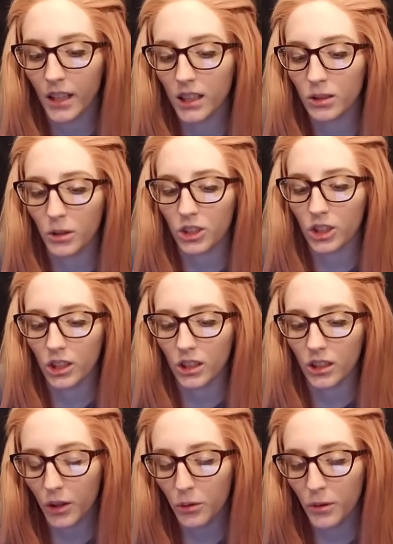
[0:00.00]
next
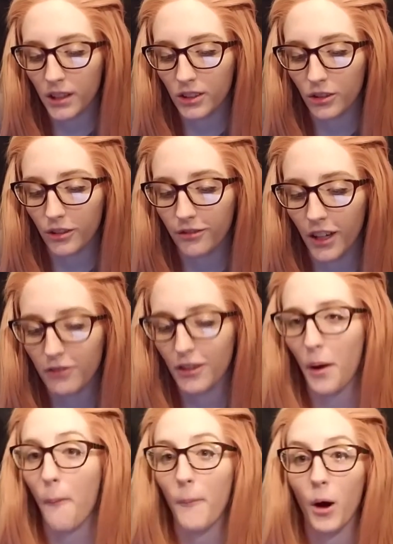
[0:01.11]
question, who is your
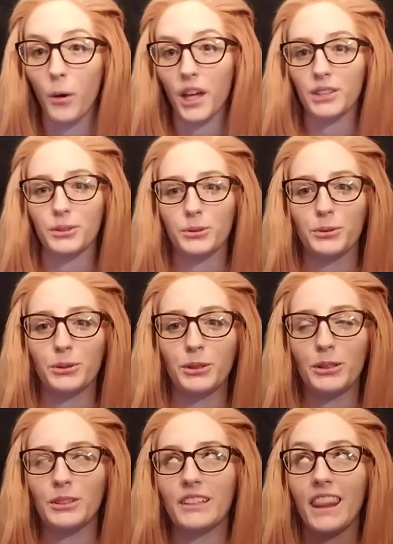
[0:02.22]
favorite moe
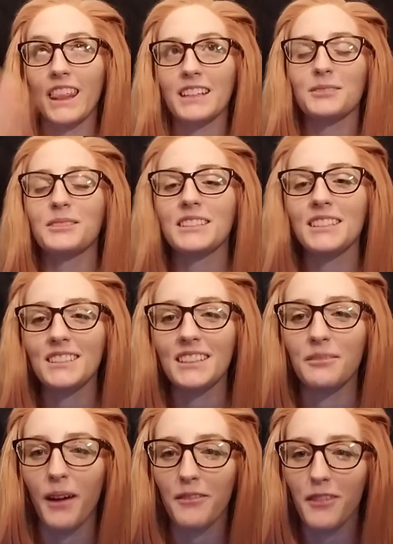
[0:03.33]
schoolgirl? This one's
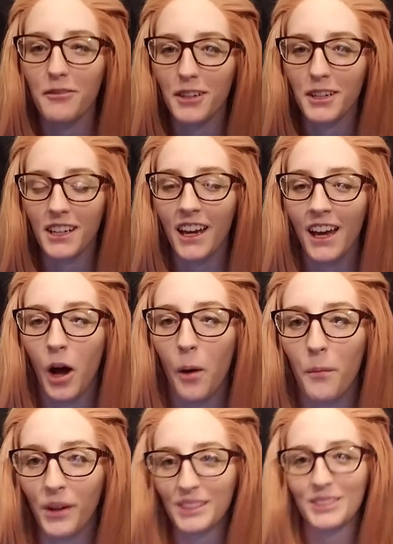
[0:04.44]
easy. My favorite
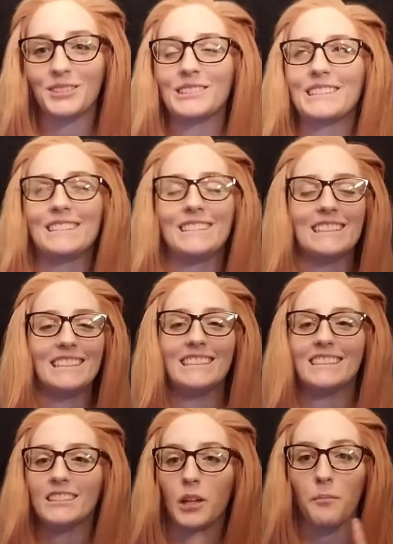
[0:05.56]
moe schoolgirl
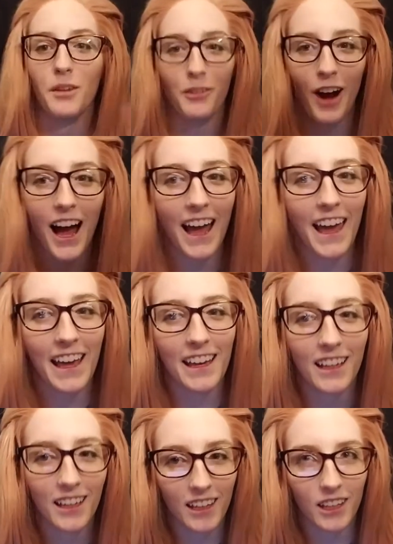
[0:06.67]
is Mirai
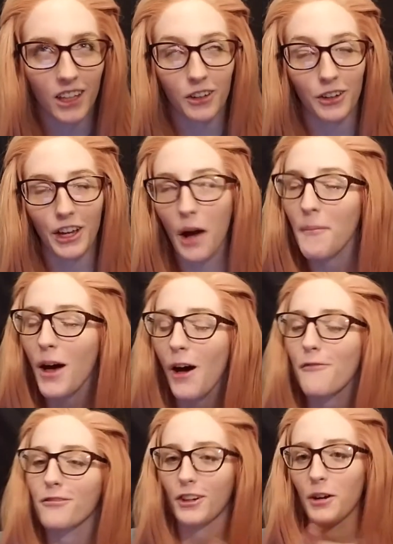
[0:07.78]

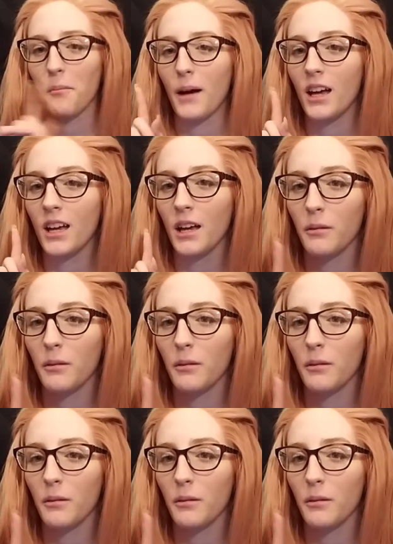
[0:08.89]
Kiriyama from